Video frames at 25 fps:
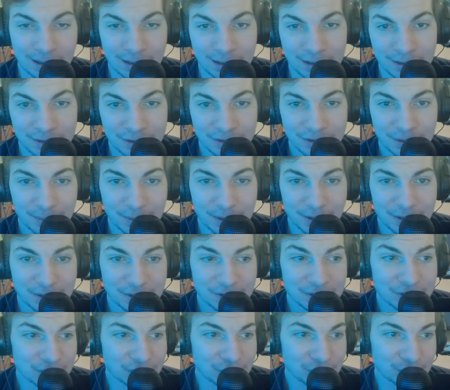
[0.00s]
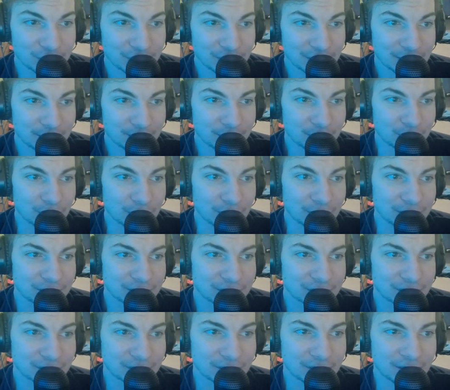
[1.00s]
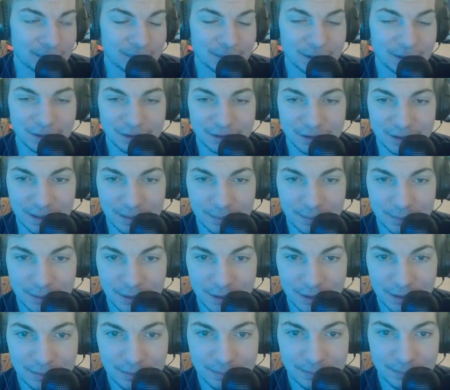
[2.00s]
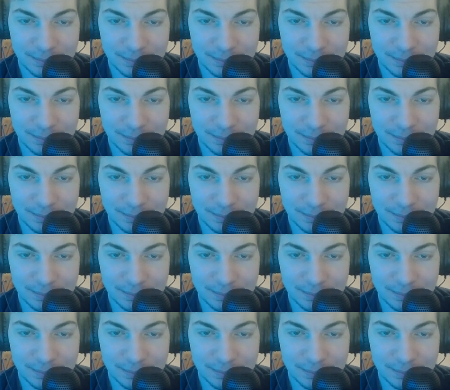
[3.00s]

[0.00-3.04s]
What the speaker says: some of the concerns with him was his stamina